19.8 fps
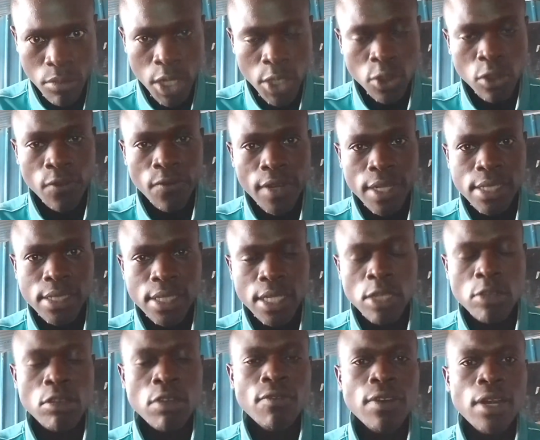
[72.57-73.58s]
So first thing
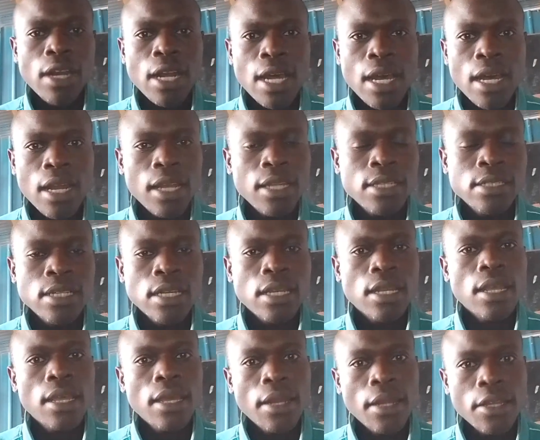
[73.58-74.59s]
you have learned is that
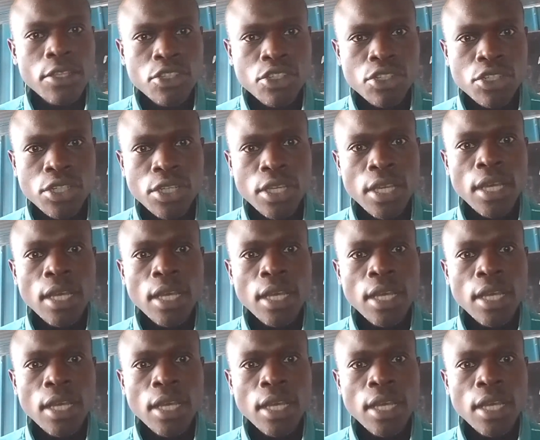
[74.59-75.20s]
energy